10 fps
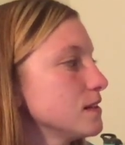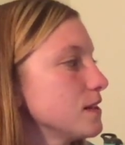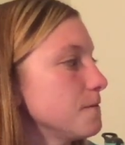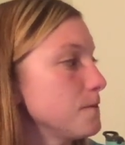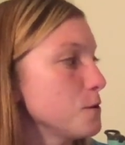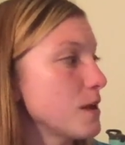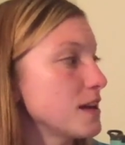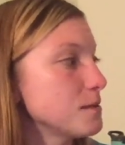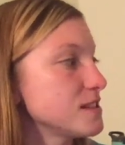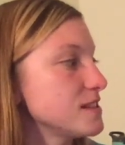If you made
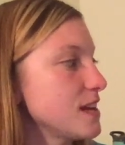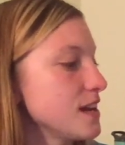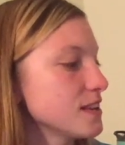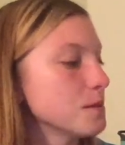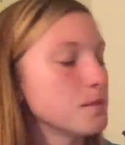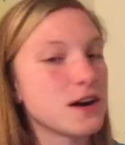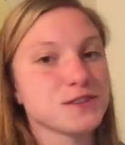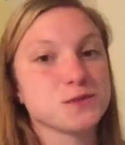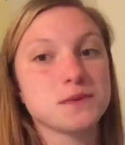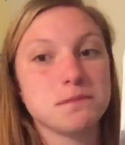a mistake, the
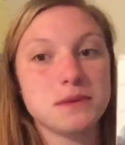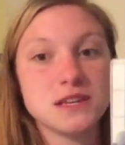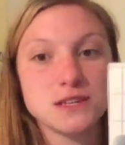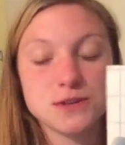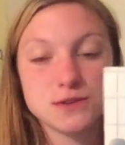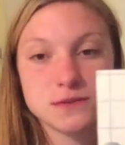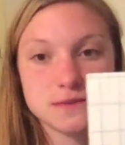boss would beat you.